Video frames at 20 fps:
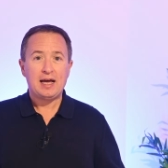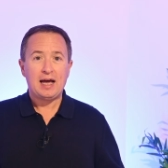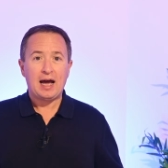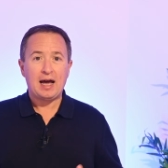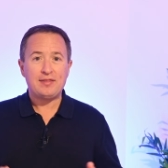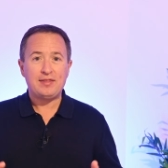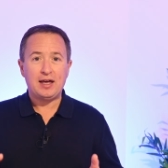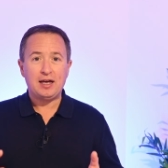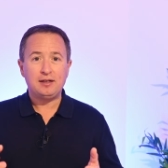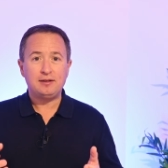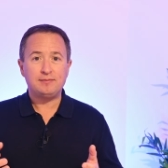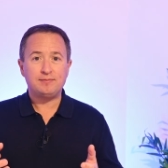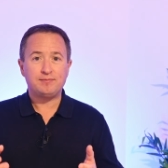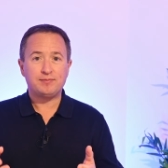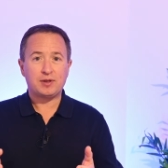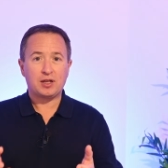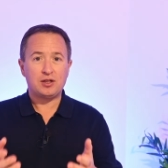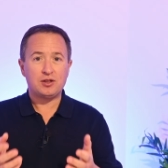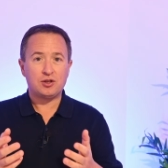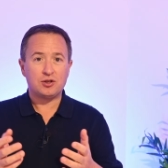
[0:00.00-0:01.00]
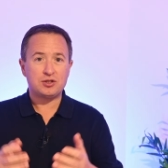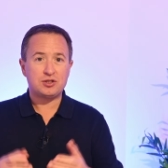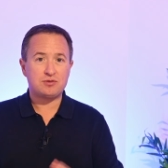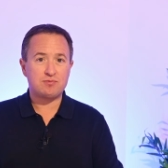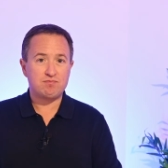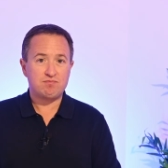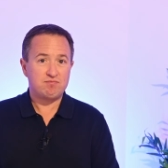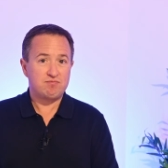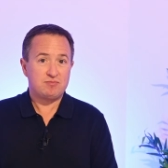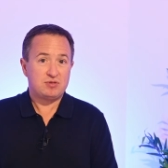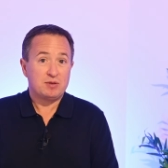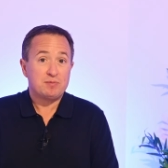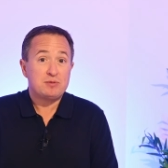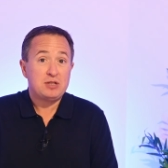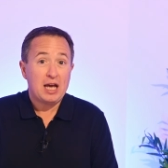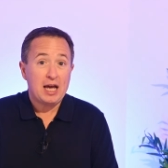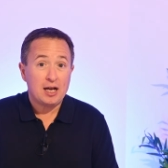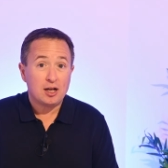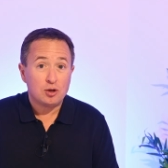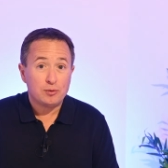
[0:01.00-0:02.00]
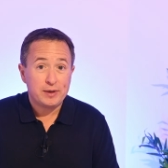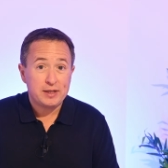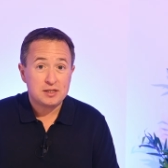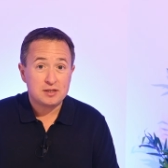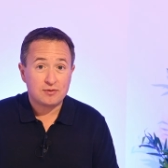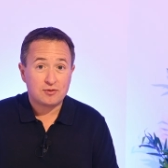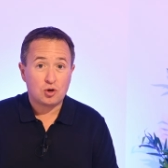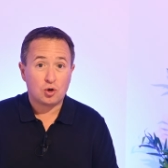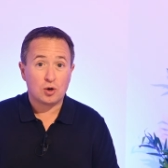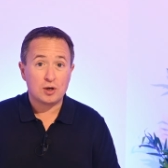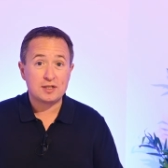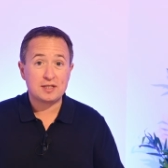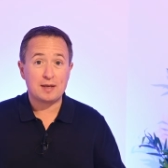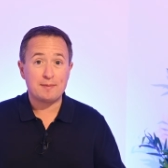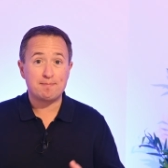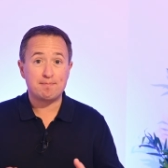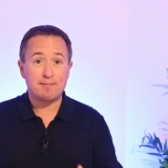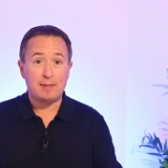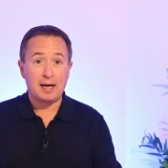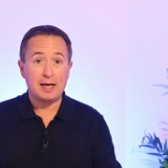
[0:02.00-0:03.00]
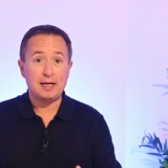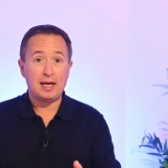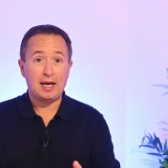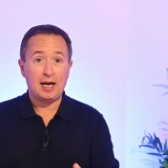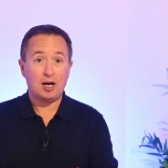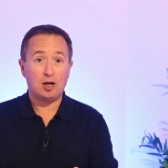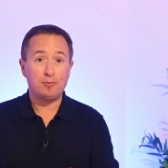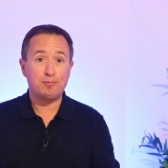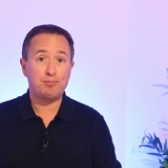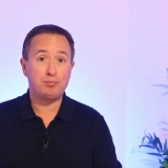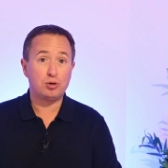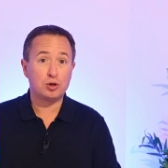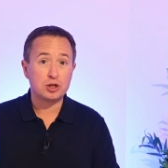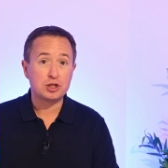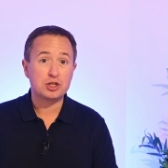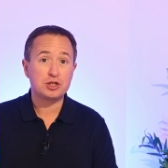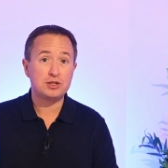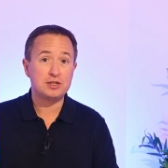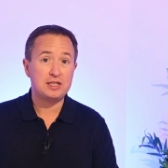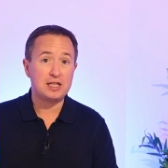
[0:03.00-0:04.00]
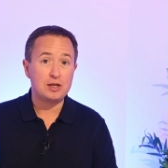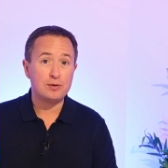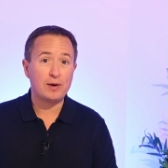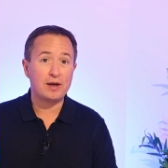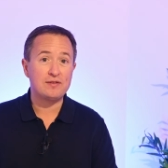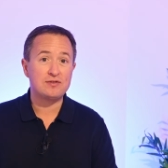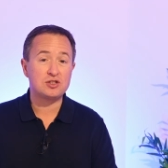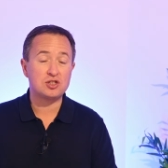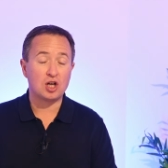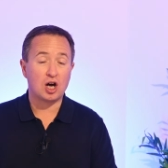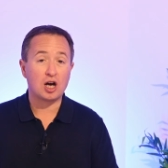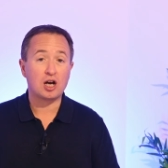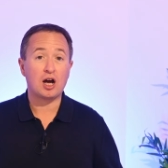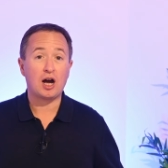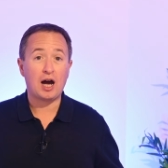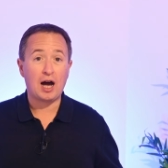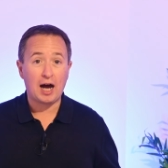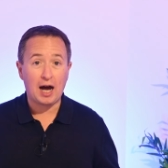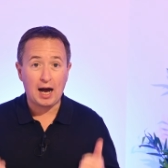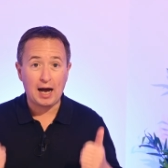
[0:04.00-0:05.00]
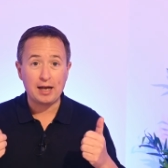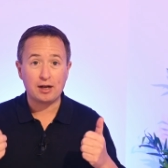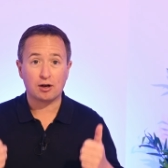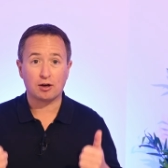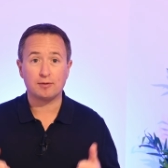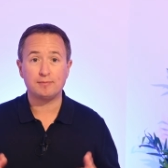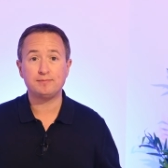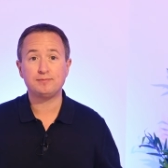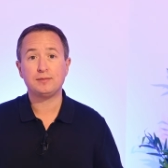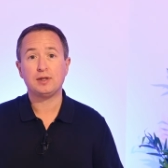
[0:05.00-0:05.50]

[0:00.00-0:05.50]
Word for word: And then there's some tailwinds, of course, that might help push D-Wave stock higher.